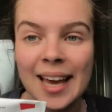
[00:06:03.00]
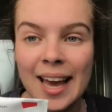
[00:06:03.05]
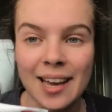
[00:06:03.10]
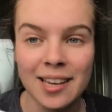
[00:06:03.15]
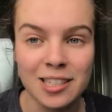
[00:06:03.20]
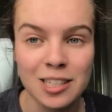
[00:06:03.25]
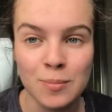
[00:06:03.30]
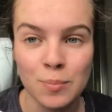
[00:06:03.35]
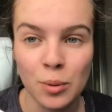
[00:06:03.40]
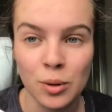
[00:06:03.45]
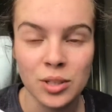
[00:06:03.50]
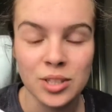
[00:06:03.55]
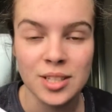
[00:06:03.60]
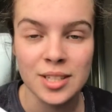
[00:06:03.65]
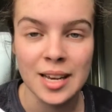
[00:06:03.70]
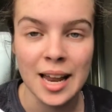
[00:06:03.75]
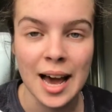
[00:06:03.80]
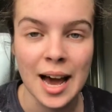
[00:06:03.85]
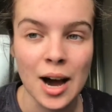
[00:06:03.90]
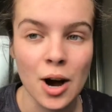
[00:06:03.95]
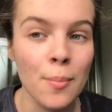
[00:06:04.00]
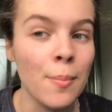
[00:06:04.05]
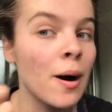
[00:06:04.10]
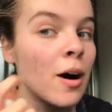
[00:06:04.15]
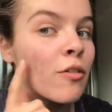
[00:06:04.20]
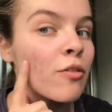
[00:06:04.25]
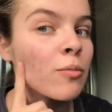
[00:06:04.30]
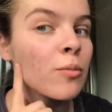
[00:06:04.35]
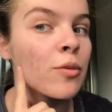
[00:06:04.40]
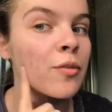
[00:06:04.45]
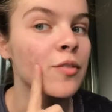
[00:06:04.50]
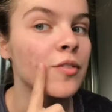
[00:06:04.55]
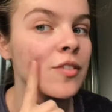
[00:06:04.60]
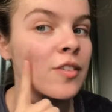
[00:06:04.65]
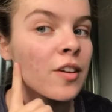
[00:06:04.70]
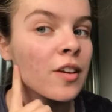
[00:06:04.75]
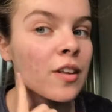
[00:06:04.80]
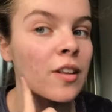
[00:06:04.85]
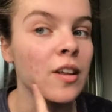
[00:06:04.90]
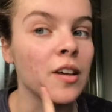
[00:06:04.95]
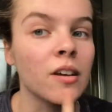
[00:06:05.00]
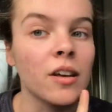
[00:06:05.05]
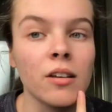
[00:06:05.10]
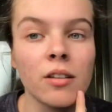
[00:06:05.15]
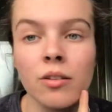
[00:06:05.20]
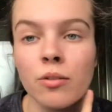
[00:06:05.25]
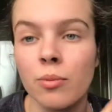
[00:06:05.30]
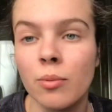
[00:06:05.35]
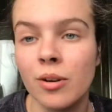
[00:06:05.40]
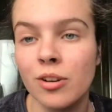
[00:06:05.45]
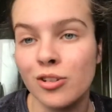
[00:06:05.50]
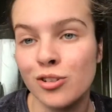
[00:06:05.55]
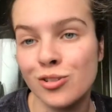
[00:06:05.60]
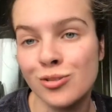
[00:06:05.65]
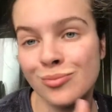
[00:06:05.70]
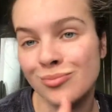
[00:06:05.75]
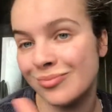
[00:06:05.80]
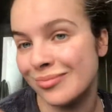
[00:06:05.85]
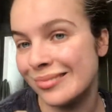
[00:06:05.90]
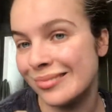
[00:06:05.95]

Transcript: getting spots now, apart from obviously these, which